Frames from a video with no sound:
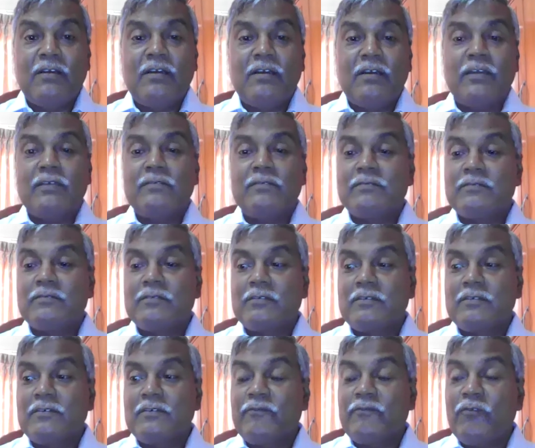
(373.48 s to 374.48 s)
and
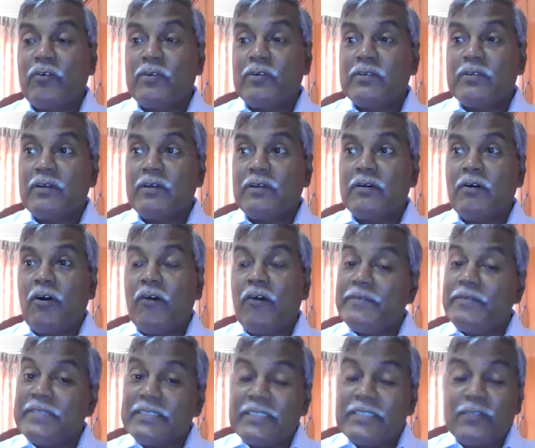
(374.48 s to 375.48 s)
uh, for the
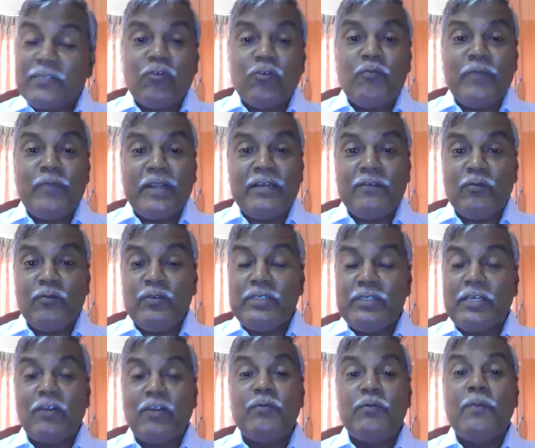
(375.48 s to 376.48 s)
officer recruitment, we
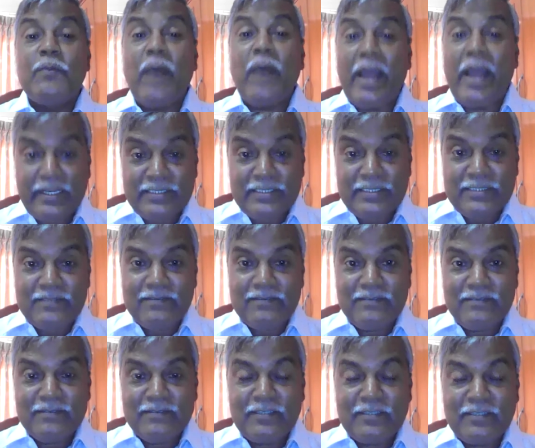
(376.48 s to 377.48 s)
cannot be biased
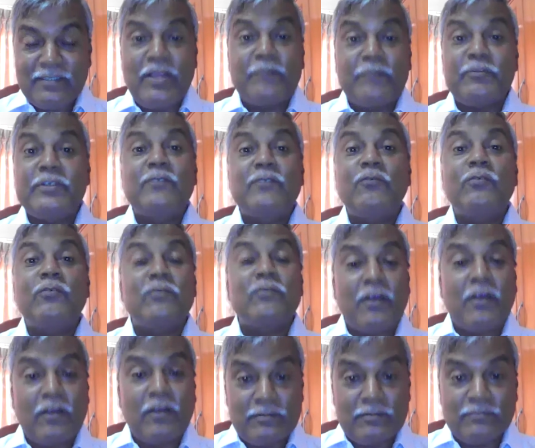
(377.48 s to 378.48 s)
that we have to recruit
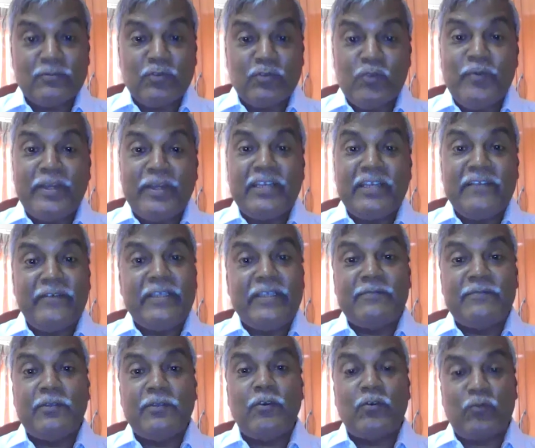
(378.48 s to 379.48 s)
um, women even
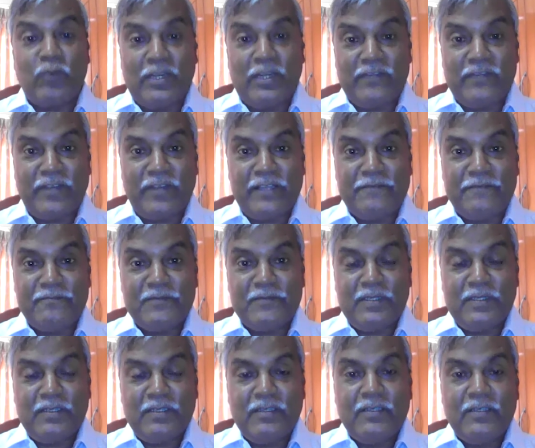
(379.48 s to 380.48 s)
if they don't qualify.
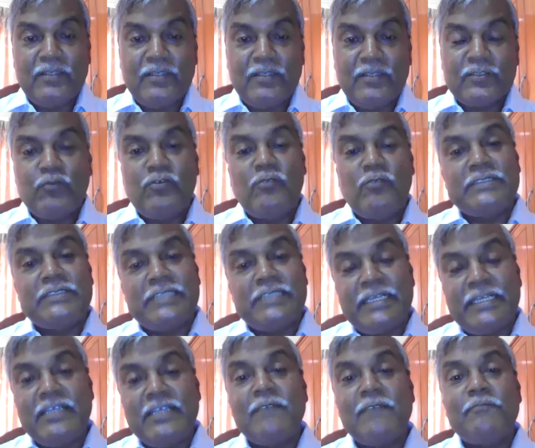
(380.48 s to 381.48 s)
So we will be
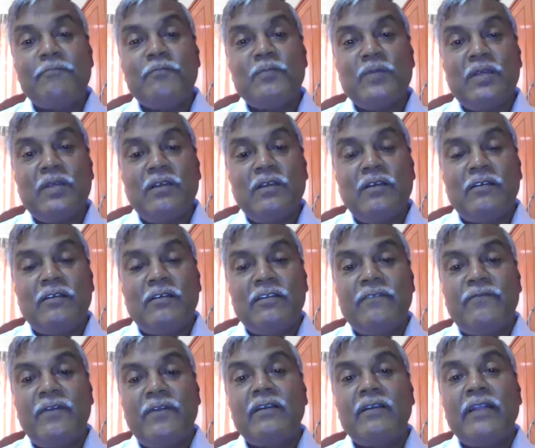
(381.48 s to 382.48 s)
setting up
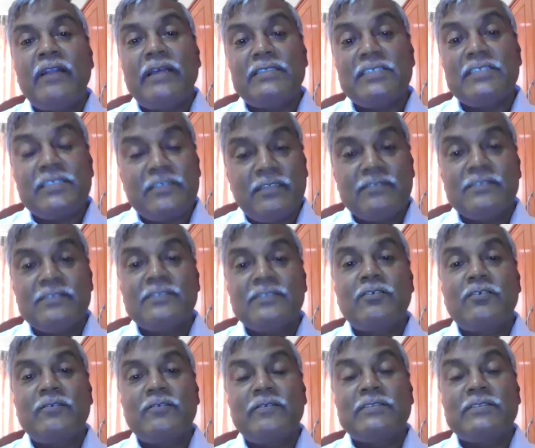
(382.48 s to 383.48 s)
different assistance
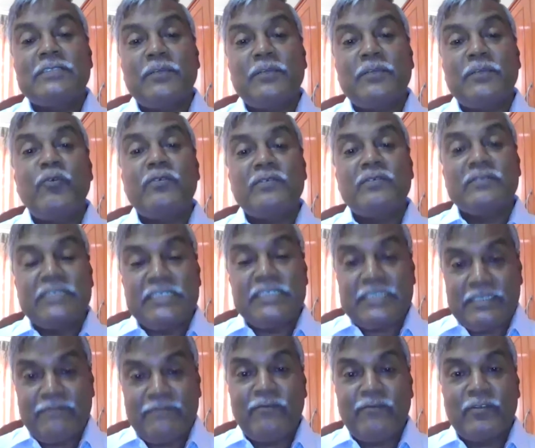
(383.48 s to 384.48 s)
or even support
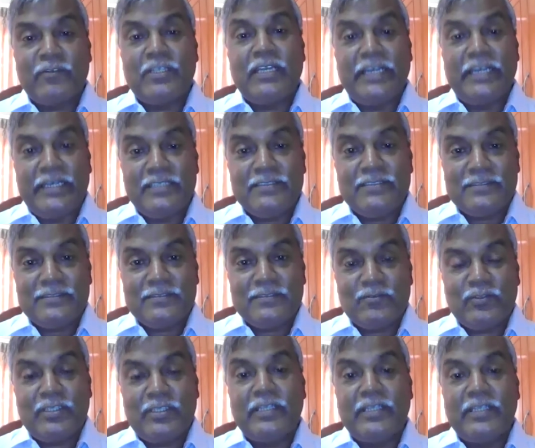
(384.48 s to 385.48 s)
system for the ladies
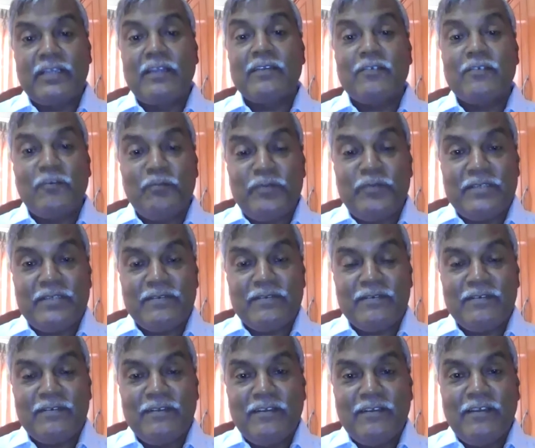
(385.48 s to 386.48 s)
so that they can compete
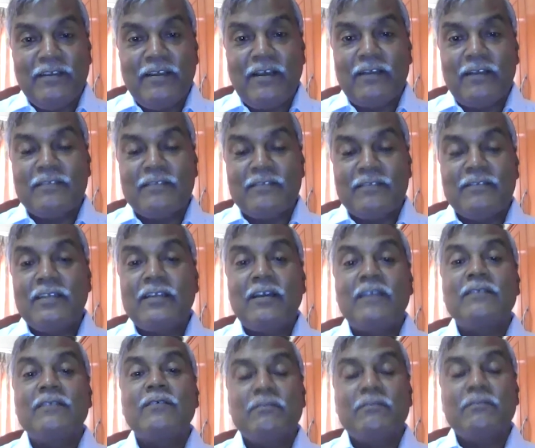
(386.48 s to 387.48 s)
and they
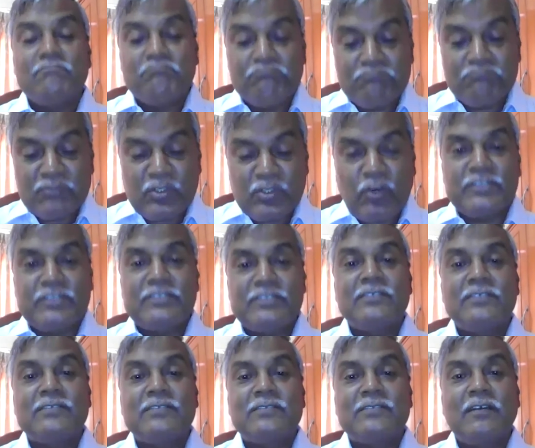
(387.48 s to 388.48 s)
can cross
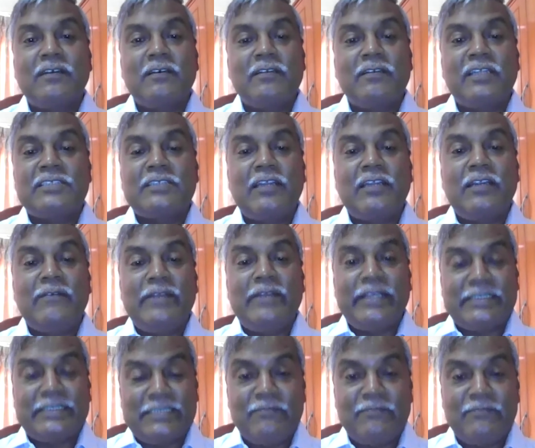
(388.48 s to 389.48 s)
this uh, national level
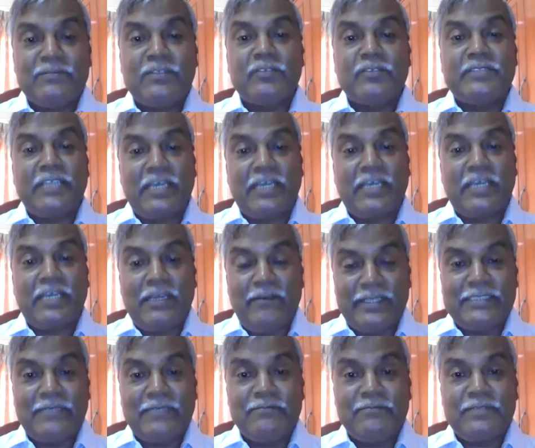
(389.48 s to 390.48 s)
exams or state level
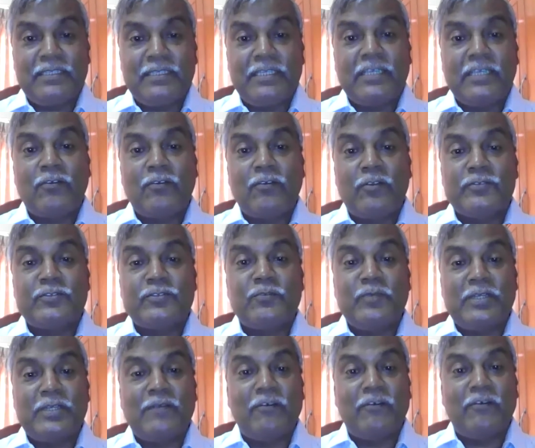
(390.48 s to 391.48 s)
exams and they can also
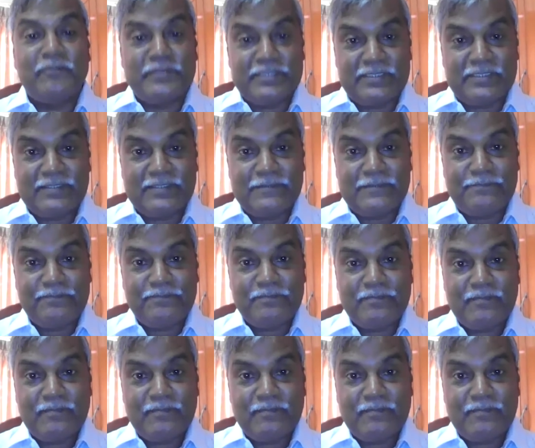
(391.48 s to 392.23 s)
become officers.